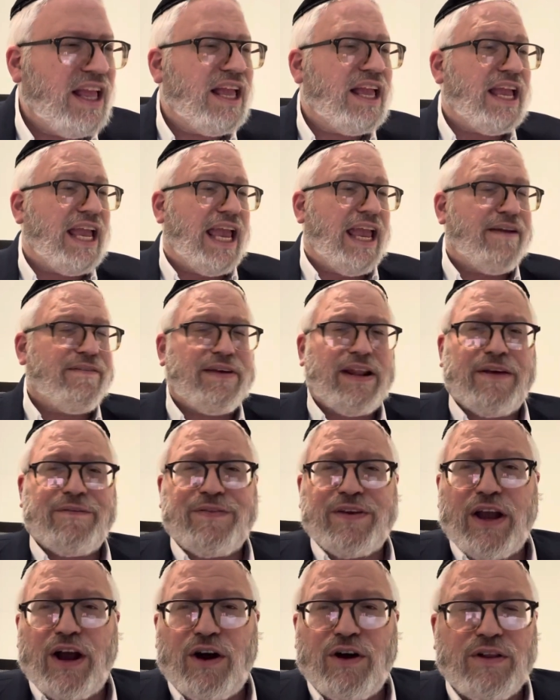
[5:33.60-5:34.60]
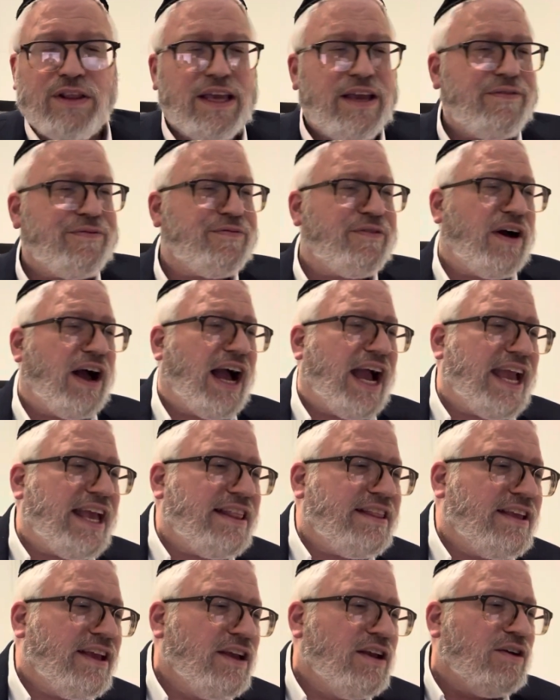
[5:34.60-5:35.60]
Even if you only
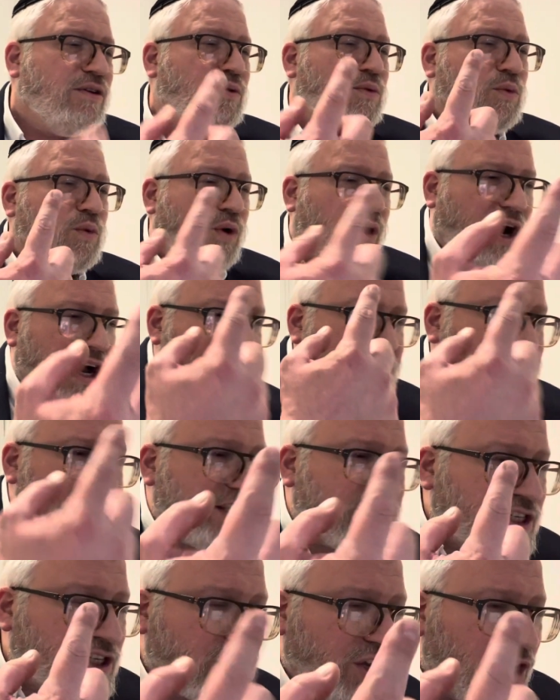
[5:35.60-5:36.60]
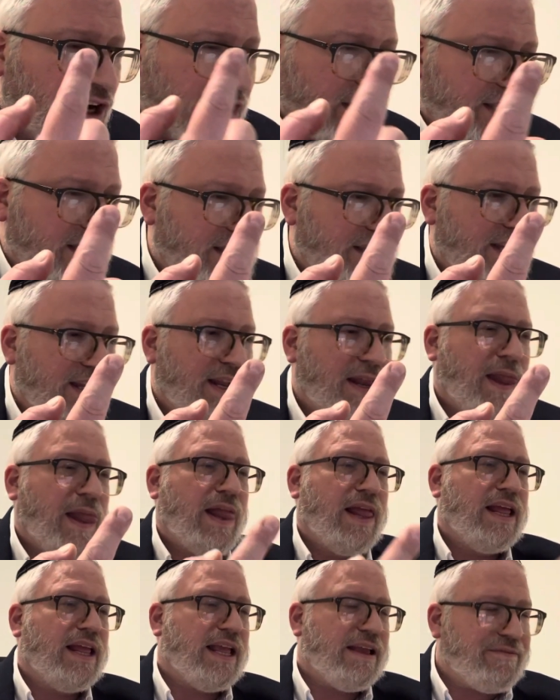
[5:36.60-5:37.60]
find one schus
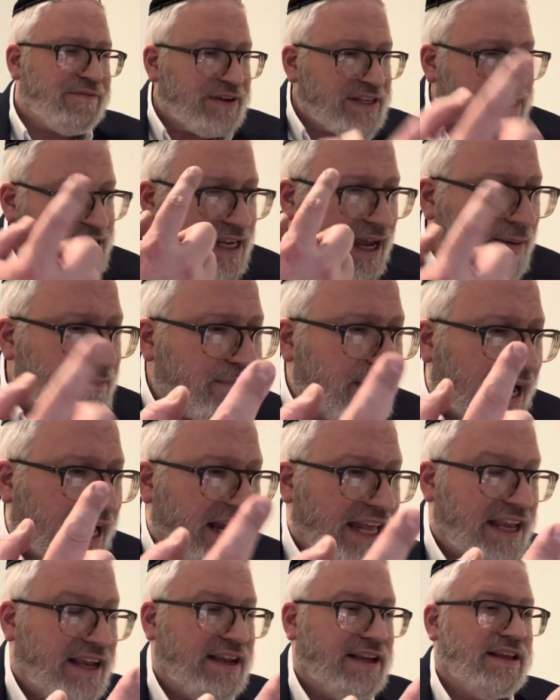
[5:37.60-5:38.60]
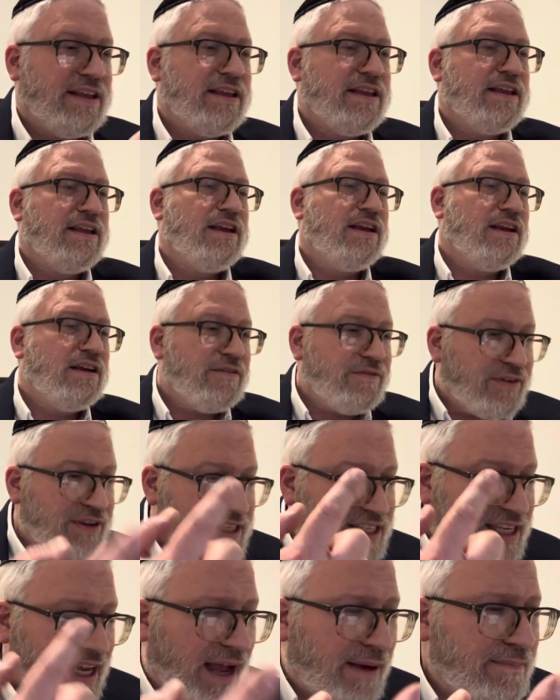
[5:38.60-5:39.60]
for somebody, for
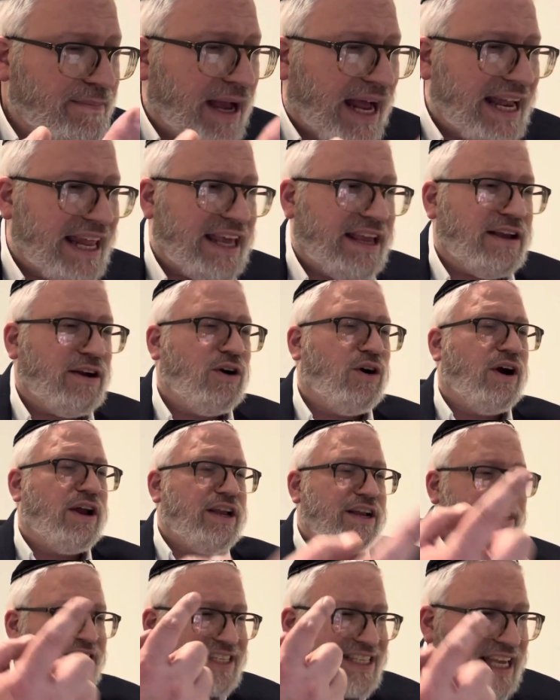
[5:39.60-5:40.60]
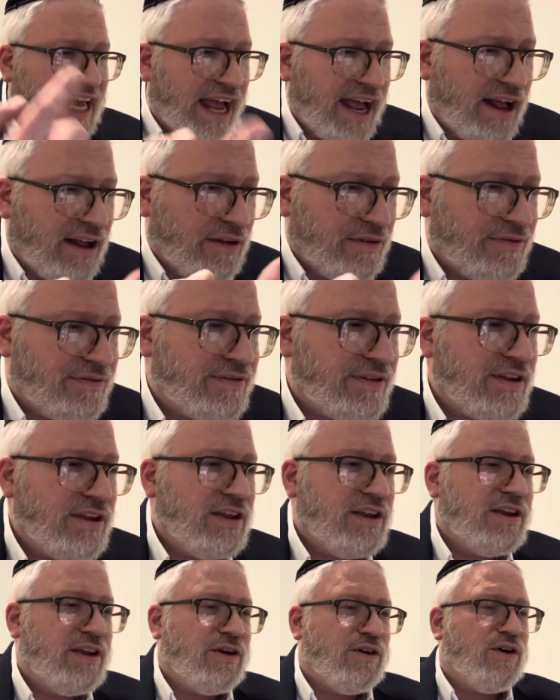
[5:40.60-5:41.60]
somebody, or yourself,
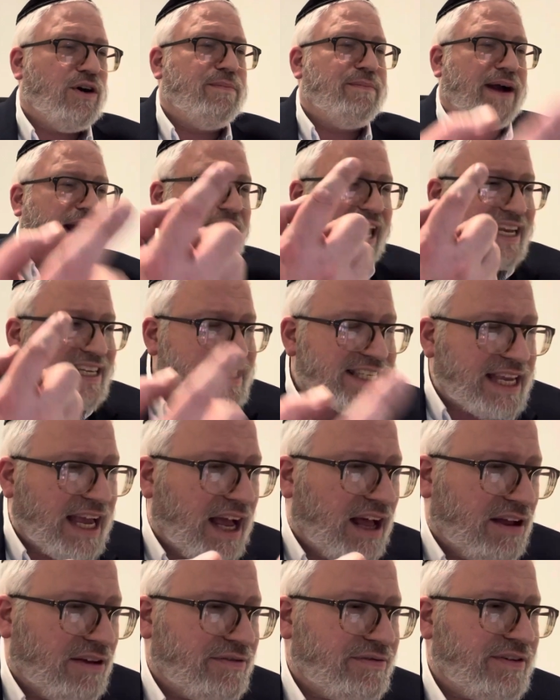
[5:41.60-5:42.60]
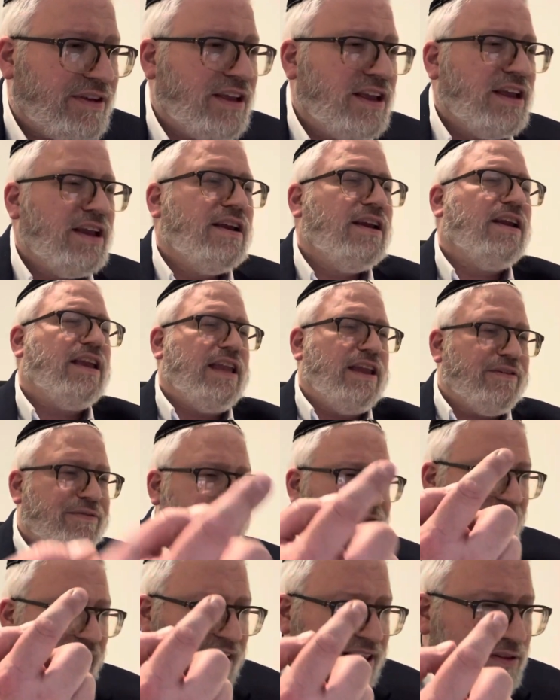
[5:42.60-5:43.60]
or myself, you
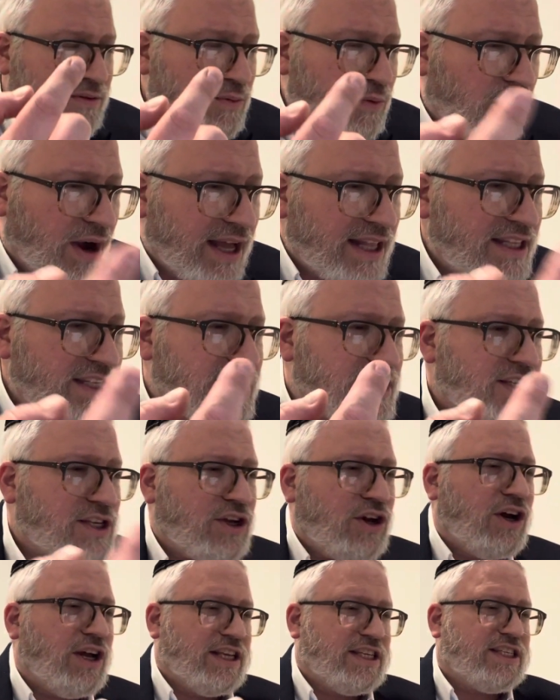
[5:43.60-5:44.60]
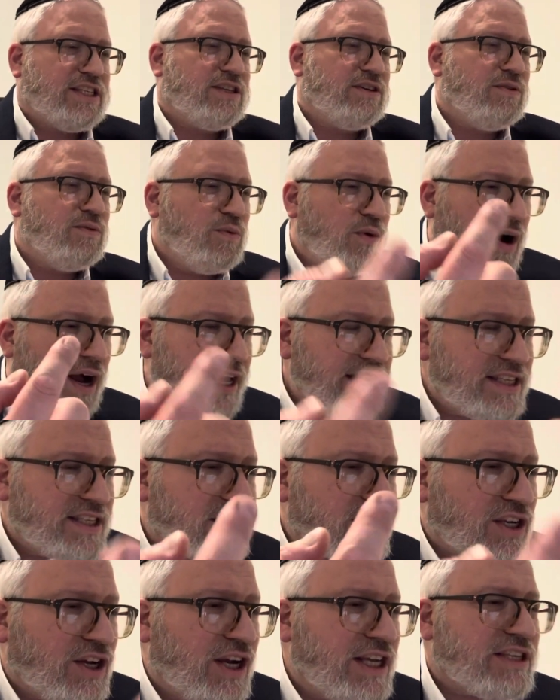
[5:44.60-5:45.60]
find one schus, one
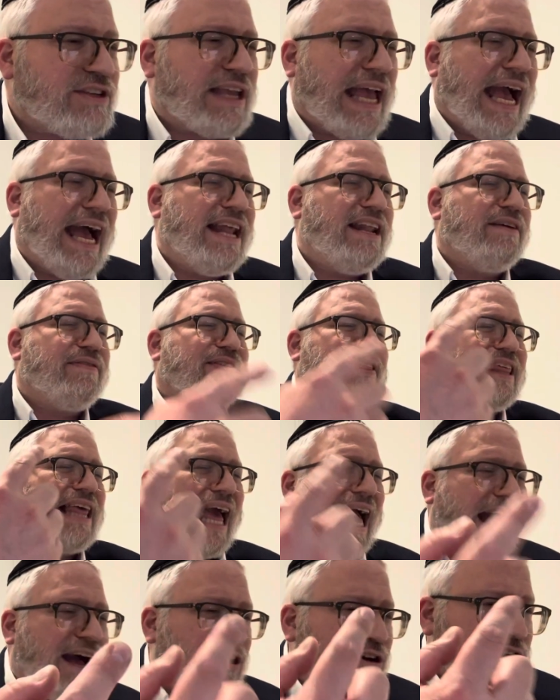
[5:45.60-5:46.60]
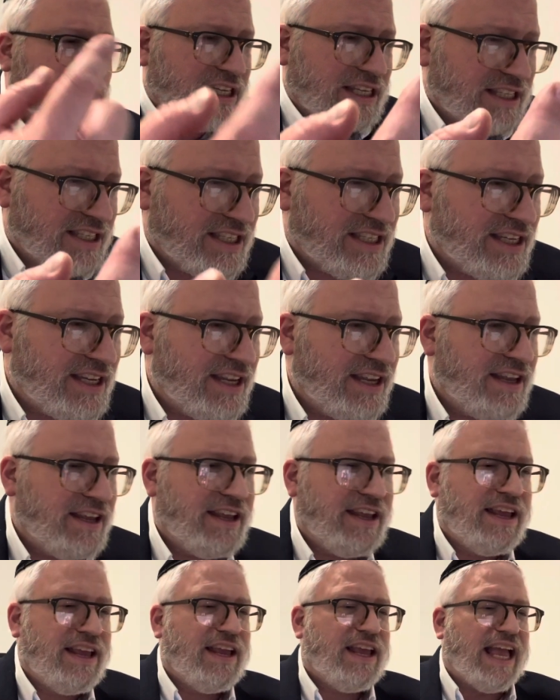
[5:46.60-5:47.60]
schus out of thousands,
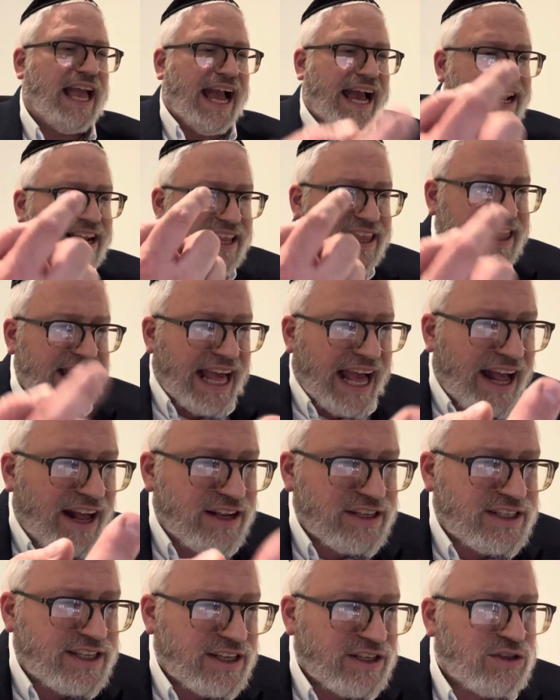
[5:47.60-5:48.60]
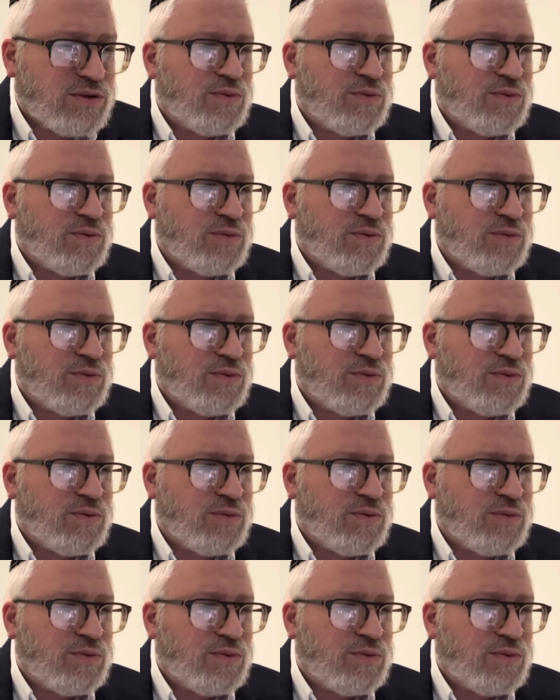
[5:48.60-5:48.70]
out of thousands,